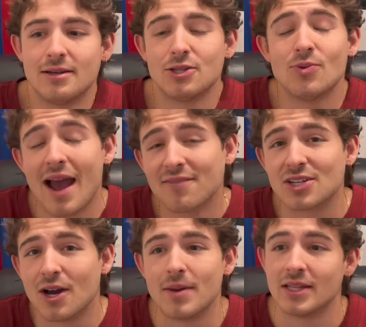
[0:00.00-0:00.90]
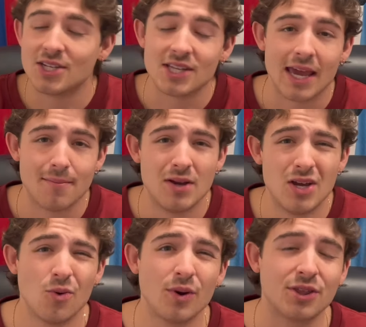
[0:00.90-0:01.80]
you have to come into the game
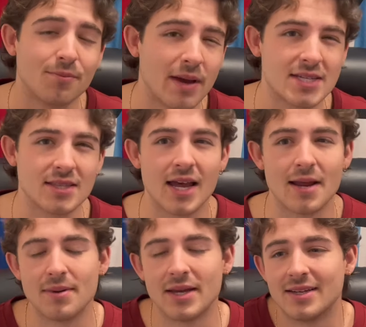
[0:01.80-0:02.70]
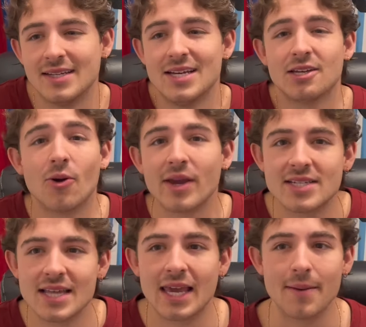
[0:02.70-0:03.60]
with your best lineup. And going
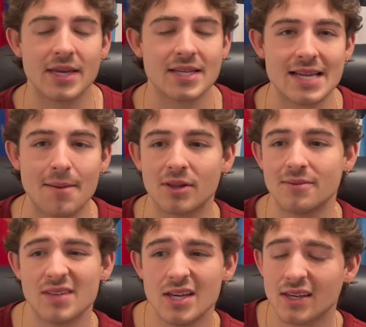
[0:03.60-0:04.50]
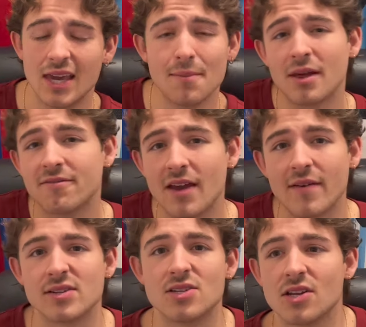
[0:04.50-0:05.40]
into that game against Napoli, can't play
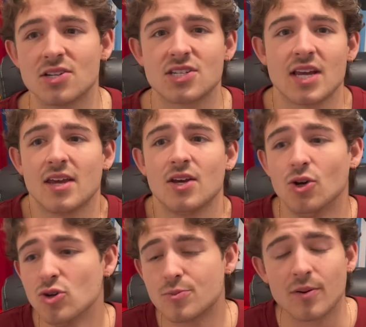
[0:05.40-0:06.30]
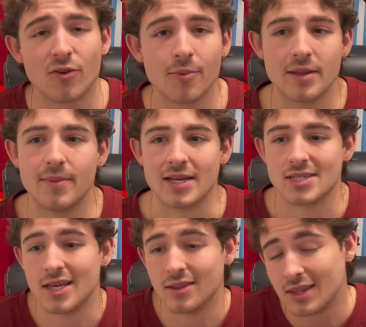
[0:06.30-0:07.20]
favorites. You can just say, who's performing the best?
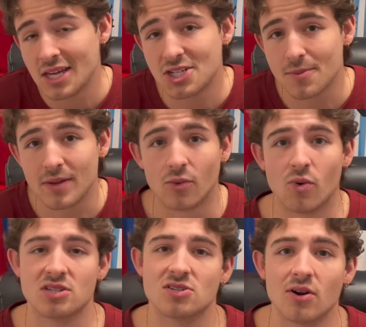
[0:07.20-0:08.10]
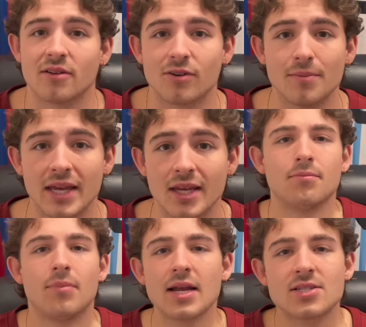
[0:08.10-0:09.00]
And they should be the one starting for me.
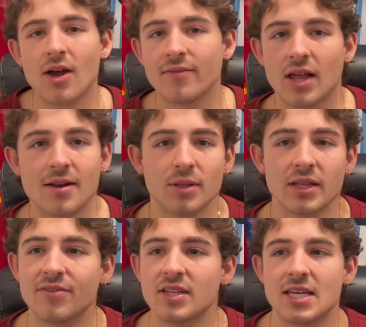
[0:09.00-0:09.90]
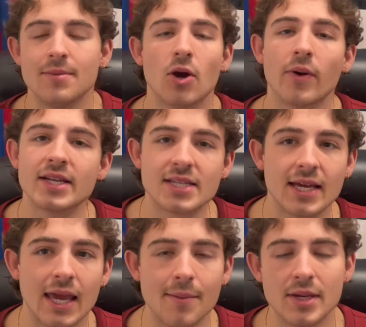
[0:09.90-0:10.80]
But I still have a lot of belief in the team going into that
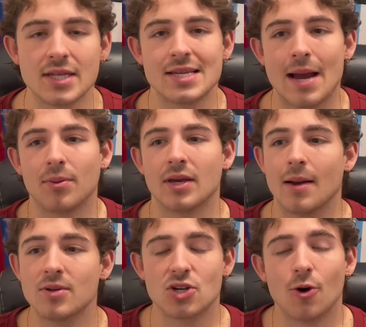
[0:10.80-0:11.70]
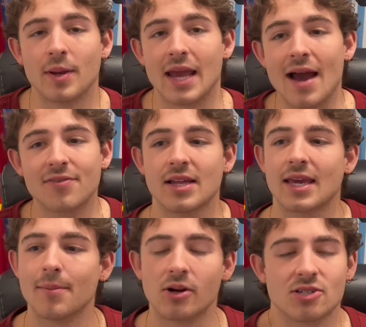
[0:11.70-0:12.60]
game against Napoli. I'm just hoping after that
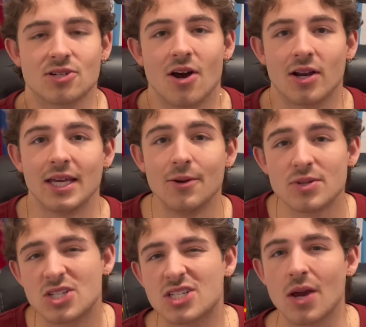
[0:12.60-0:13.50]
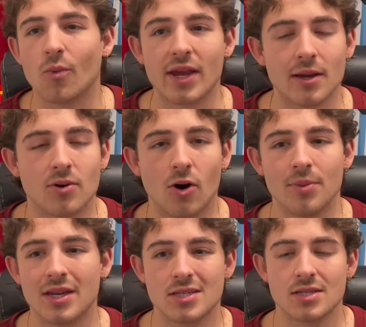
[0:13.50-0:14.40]
game against Granada, it was just a wake-up call.
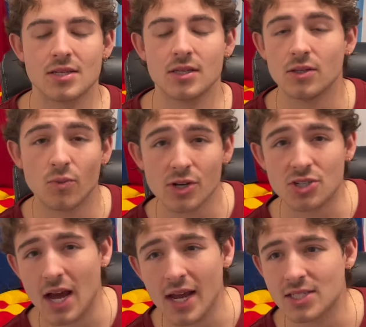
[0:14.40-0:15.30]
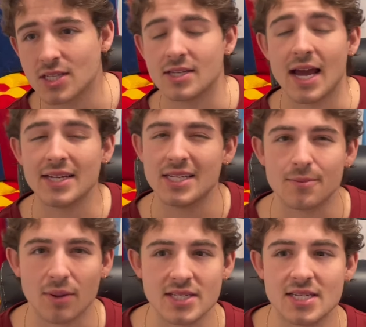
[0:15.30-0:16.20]
Because when you're tying to the 19th
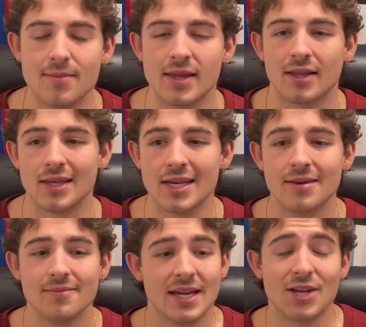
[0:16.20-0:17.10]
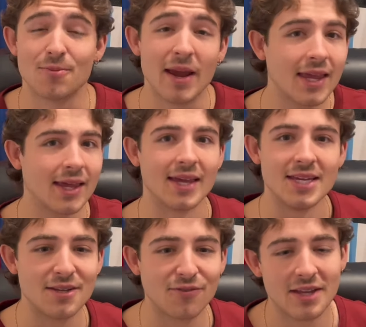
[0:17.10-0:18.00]
place team in the league, and you're making it
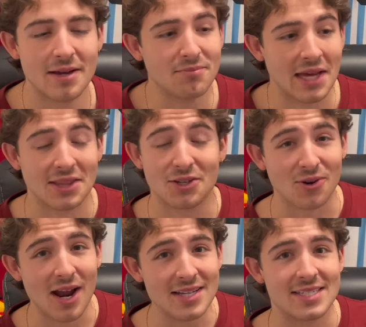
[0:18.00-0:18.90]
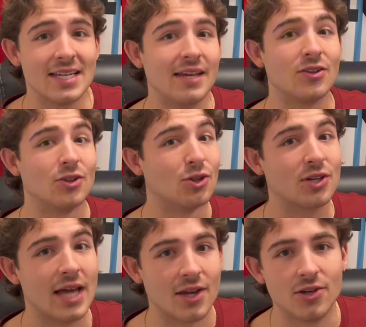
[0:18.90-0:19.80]
easy for them, like, Granada didn't even look
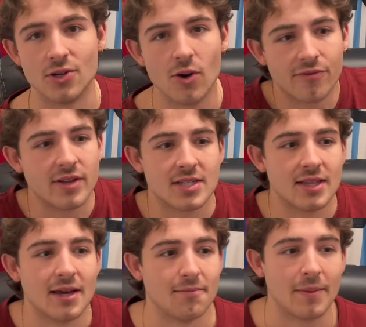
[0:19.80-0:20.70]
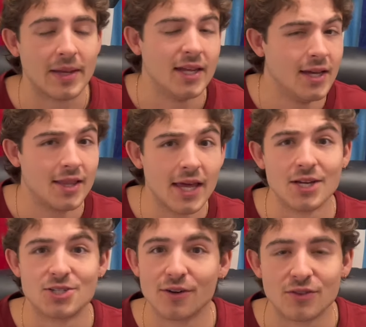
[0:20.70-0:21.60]
that good. No offense to them. I mean, they
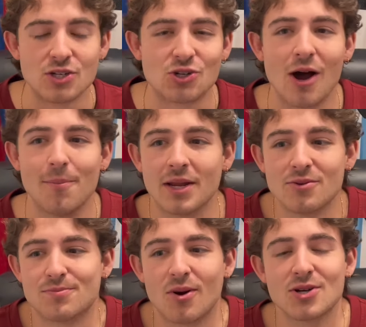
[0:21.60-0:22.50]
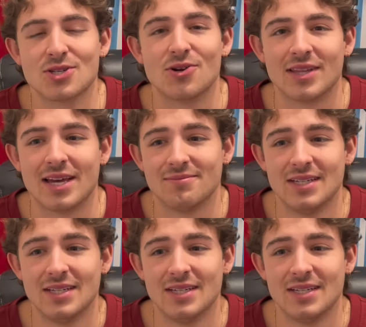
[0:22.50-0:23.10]
deserve the draw, but it was Barcelona that